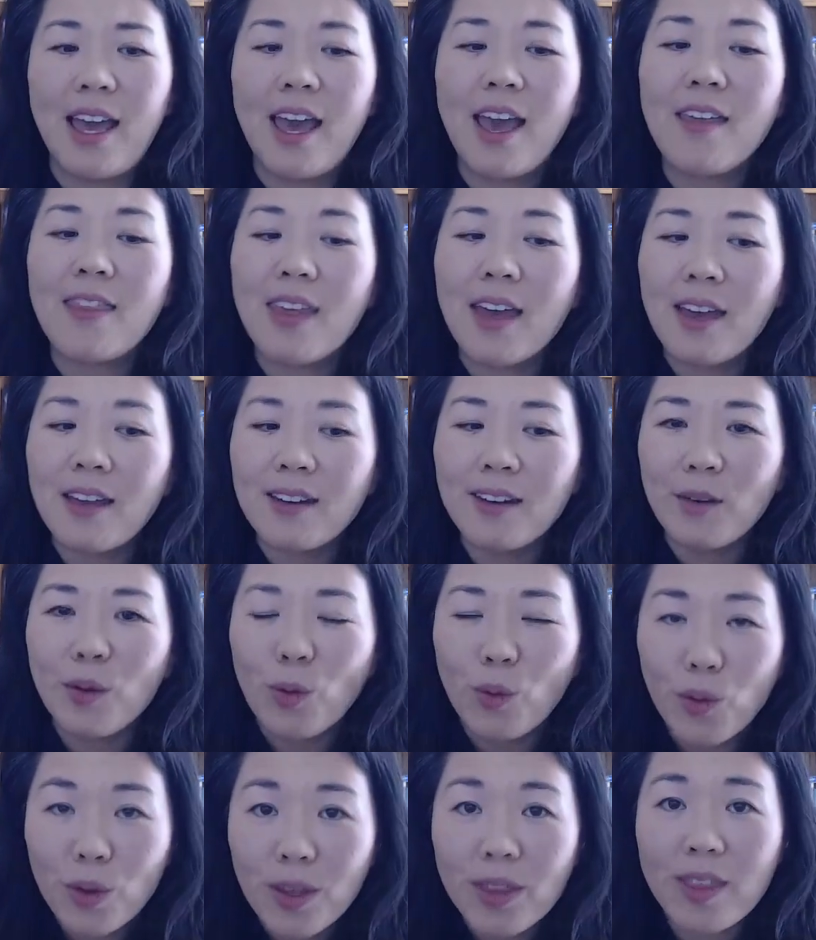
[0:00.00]
And
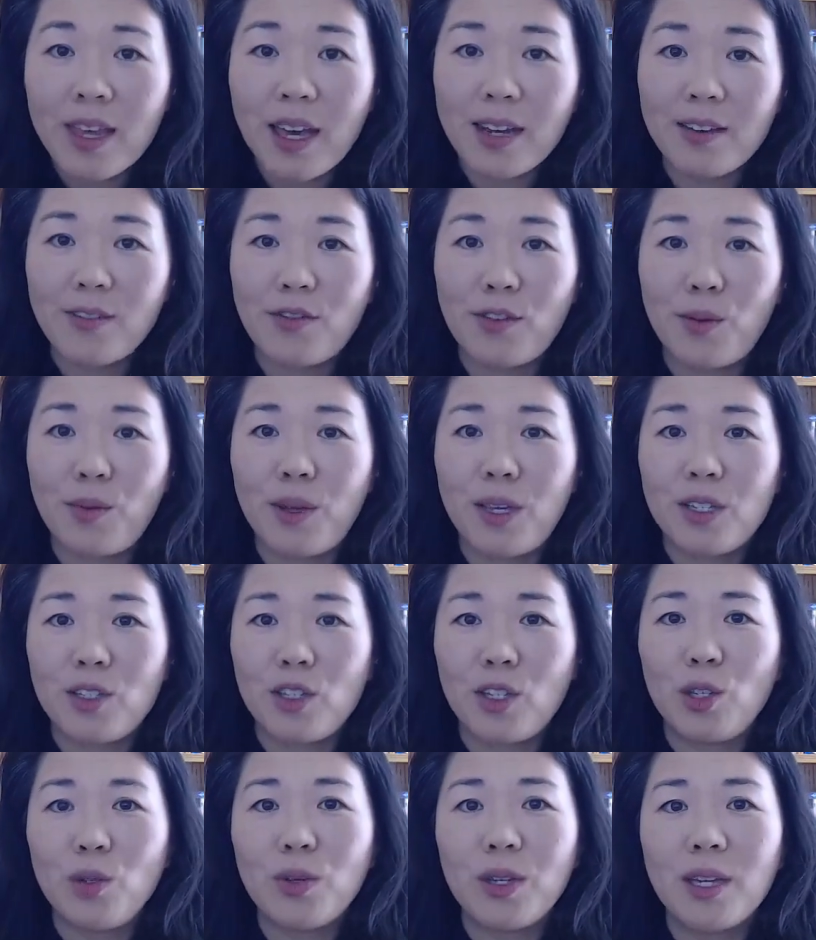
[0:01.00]
then with that
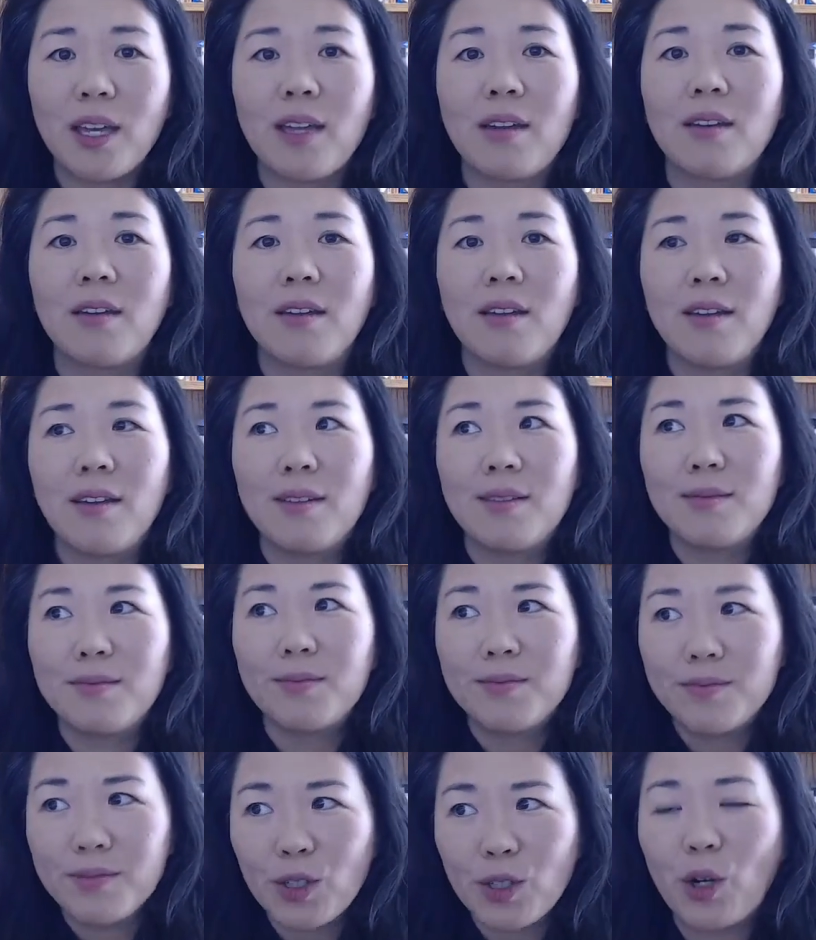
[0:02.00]
information, you can,
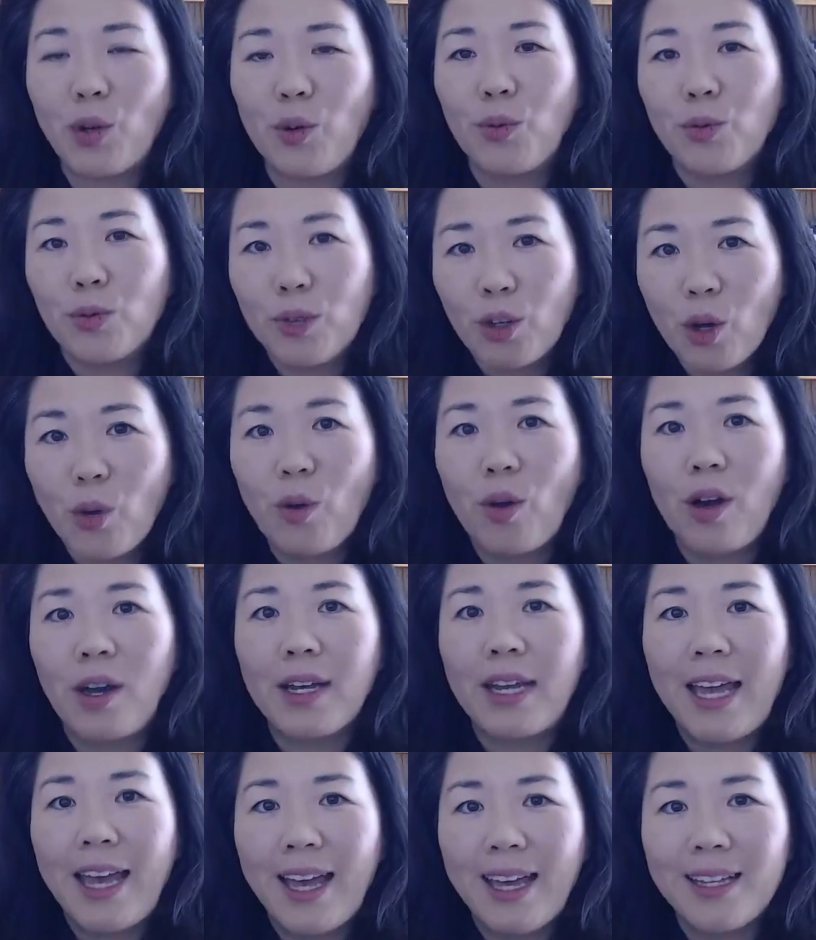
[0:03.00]
you know, go
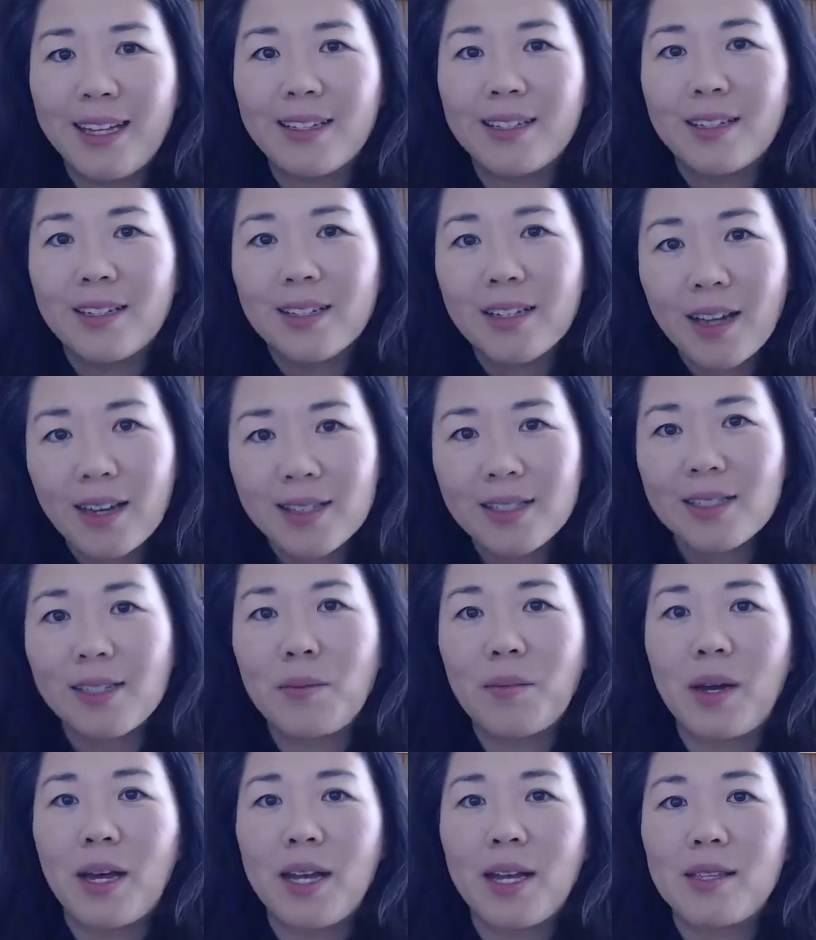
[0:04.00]
on and
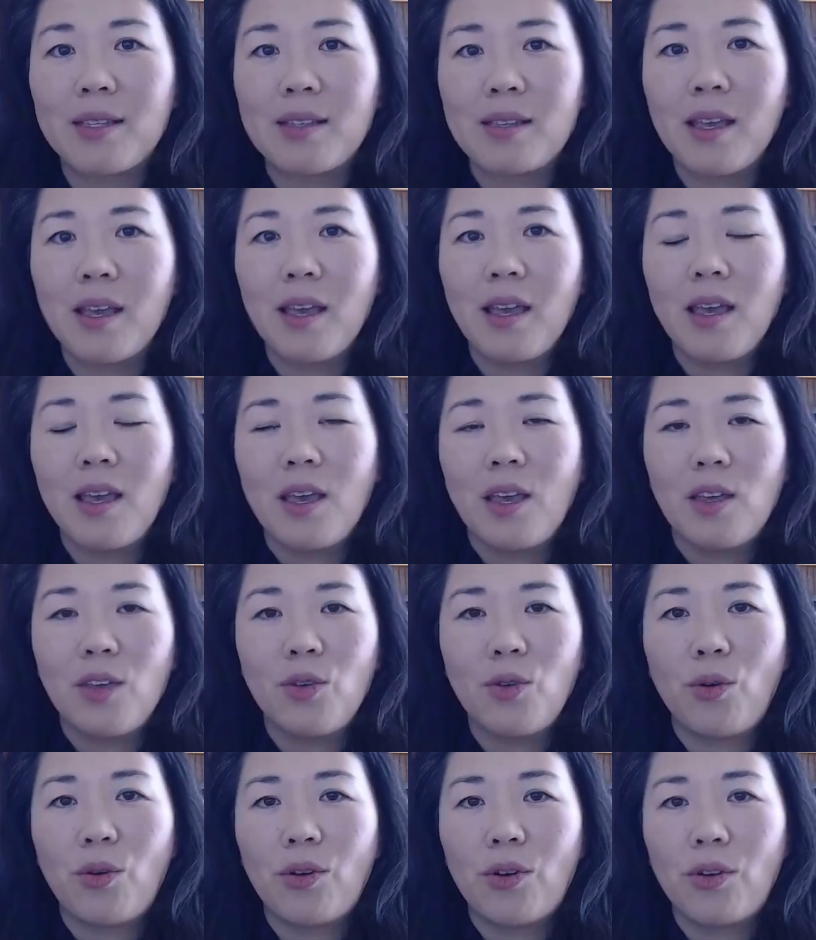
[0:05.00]
customize
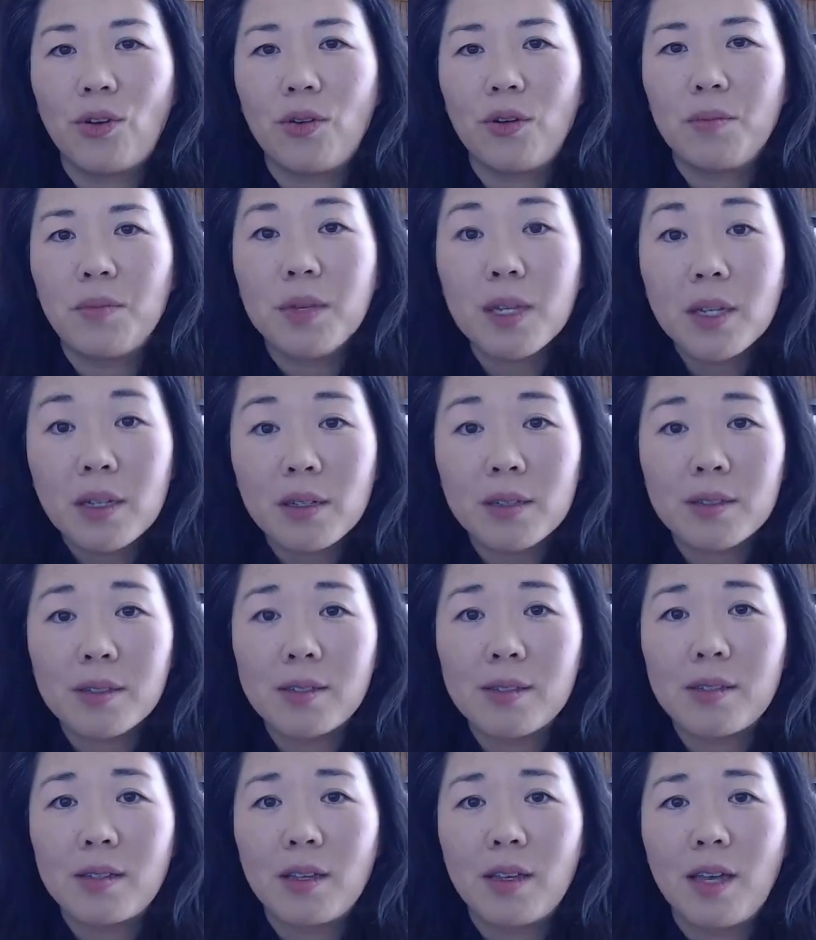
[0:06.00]
your
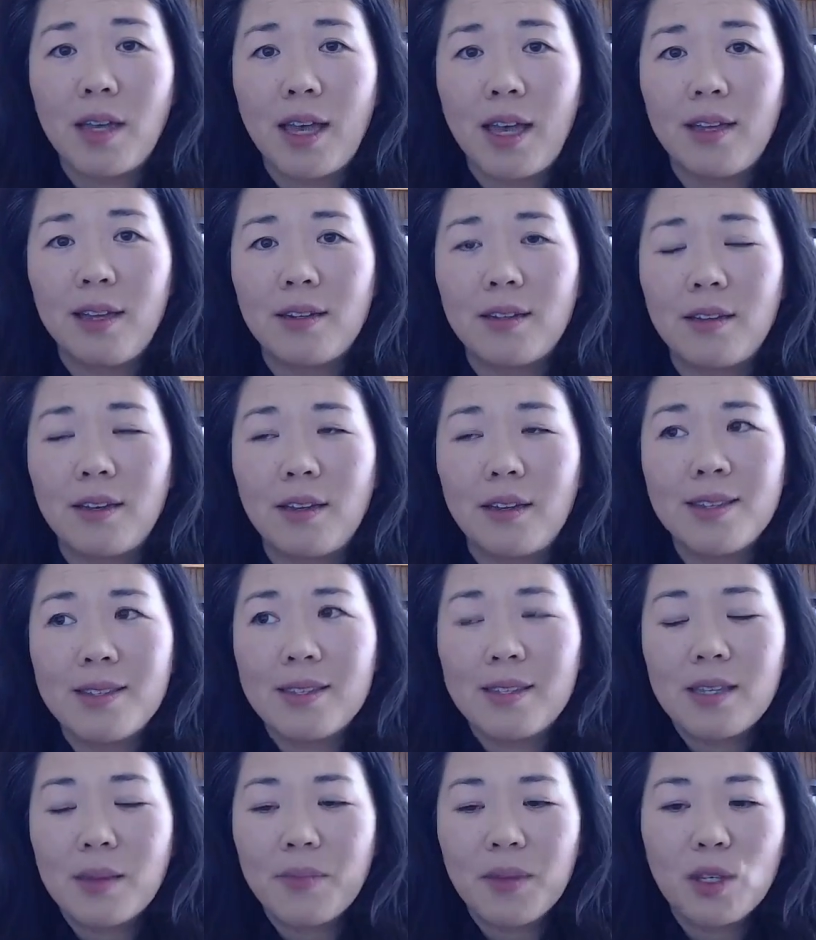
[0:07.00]
meals. And
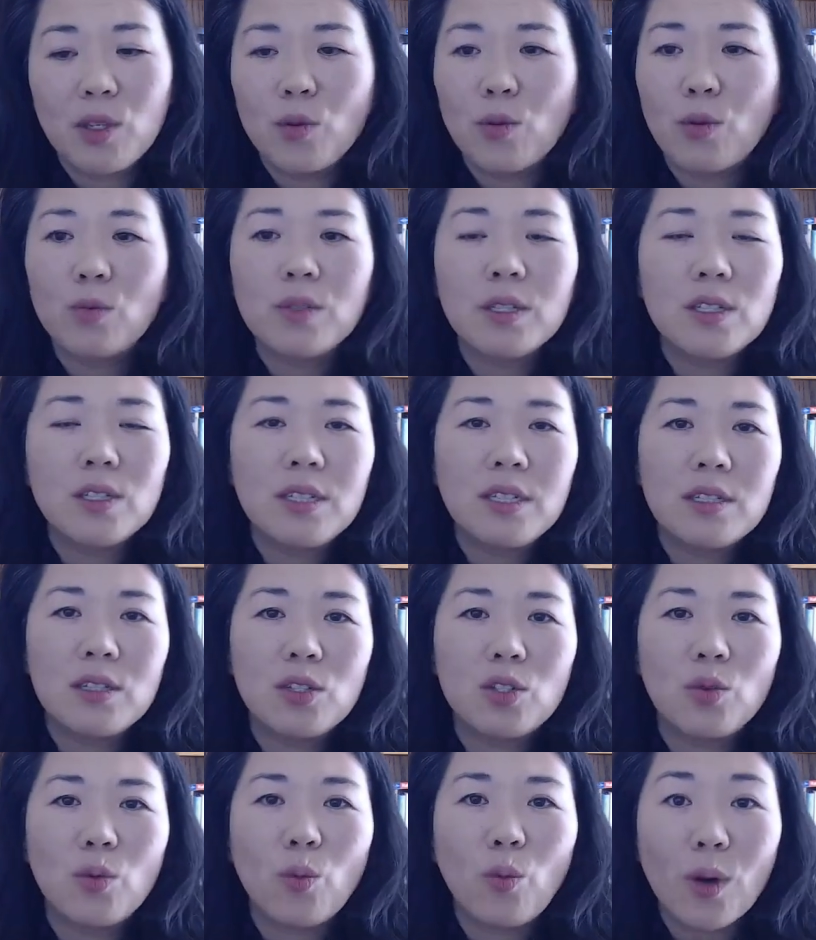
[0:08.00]
this is something you only need to
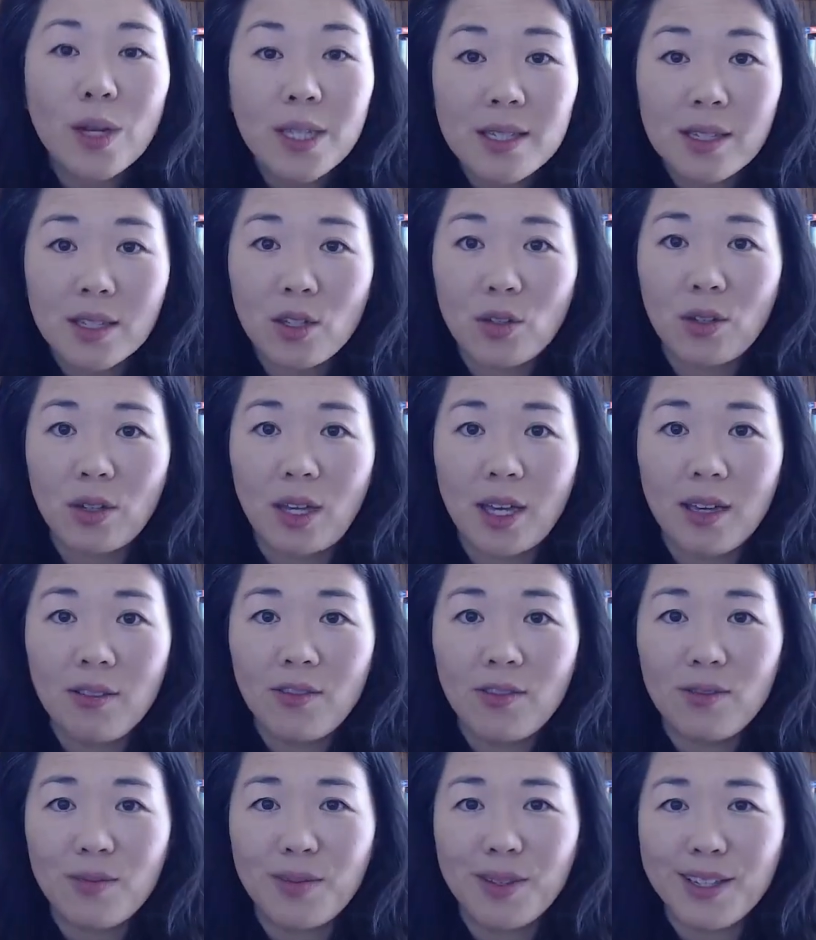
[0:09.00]
do once in your
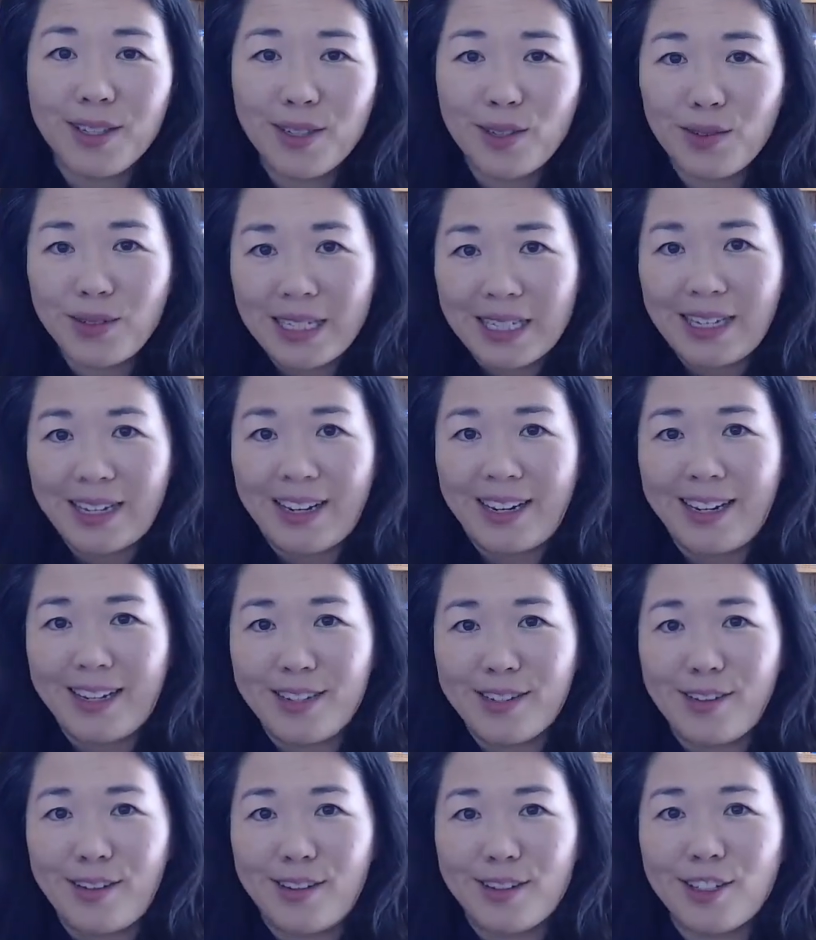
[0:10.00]
life because your DNA
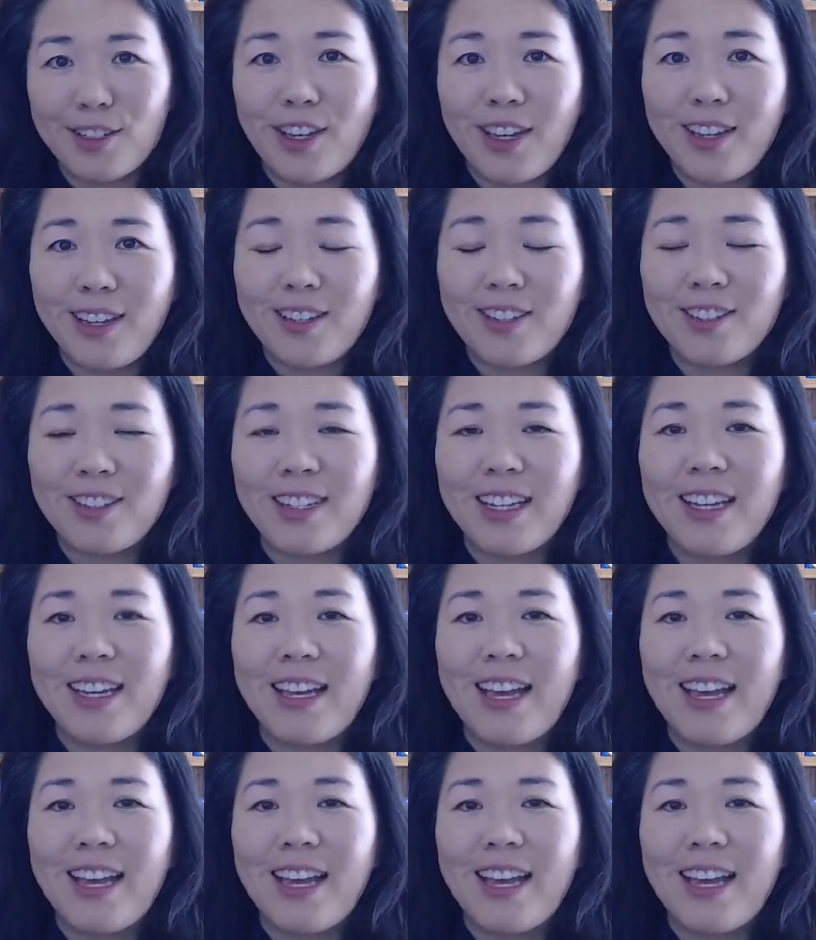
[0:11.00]
does not change.